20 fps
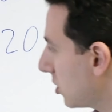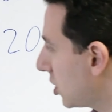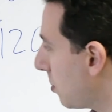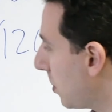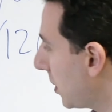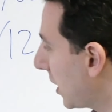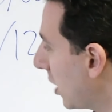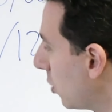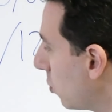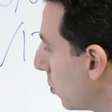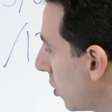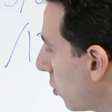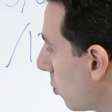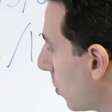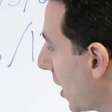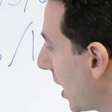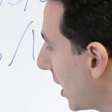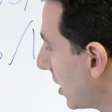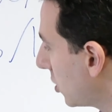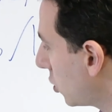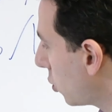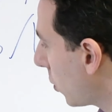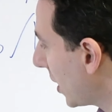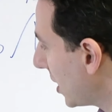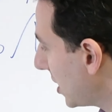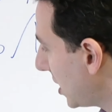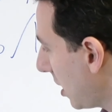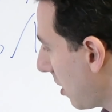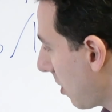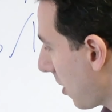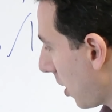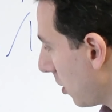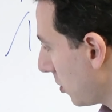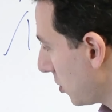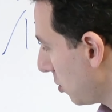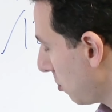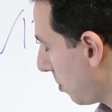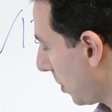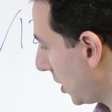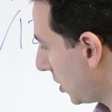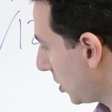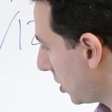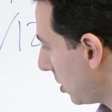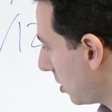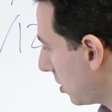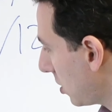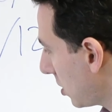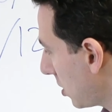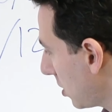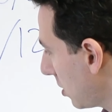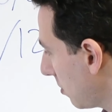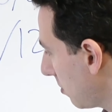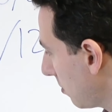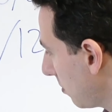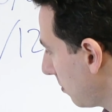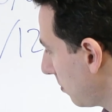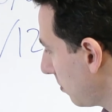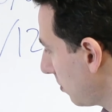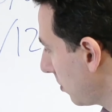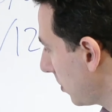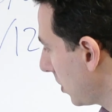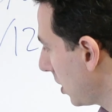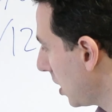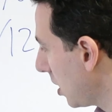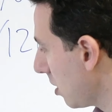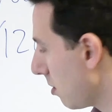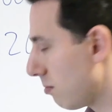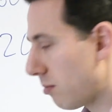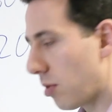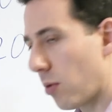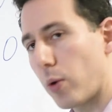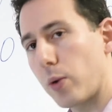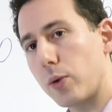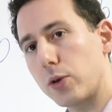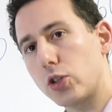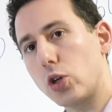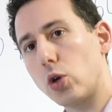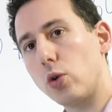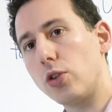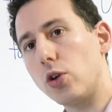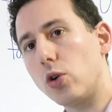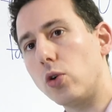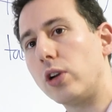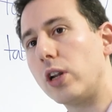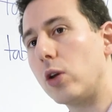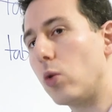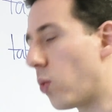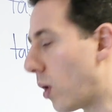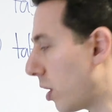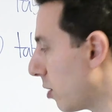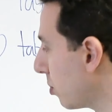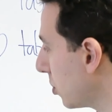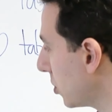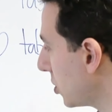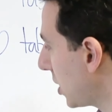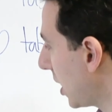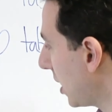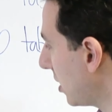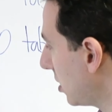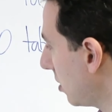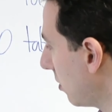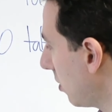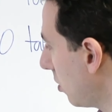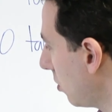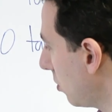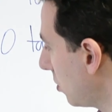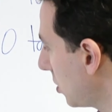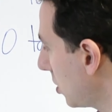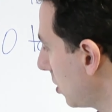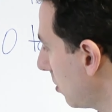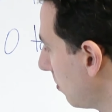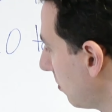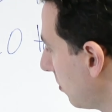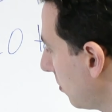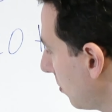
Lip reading: To begin with, we had 20,000 patients, but we were told that only 1% of those